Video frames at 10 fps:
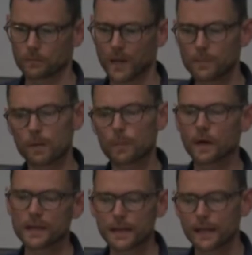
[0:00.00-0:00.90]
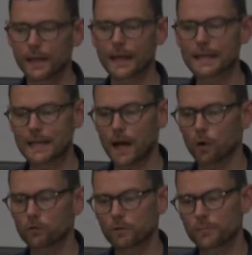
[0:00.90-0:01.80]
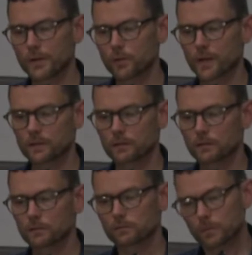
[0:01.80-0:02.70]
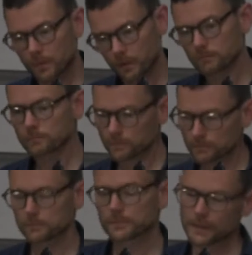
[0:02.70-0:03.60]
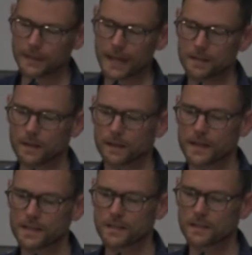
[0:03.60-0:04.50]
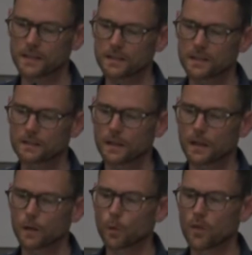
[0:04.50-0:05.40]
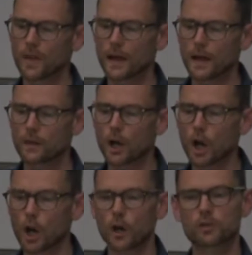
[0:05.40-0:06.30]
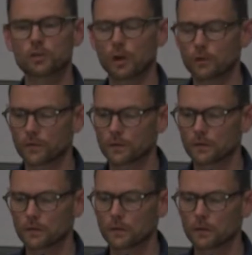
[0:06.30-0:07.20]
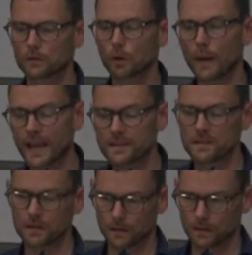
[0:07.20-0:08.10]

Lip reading: Paper money endowed the period in the late 1960s with the gloss of normality.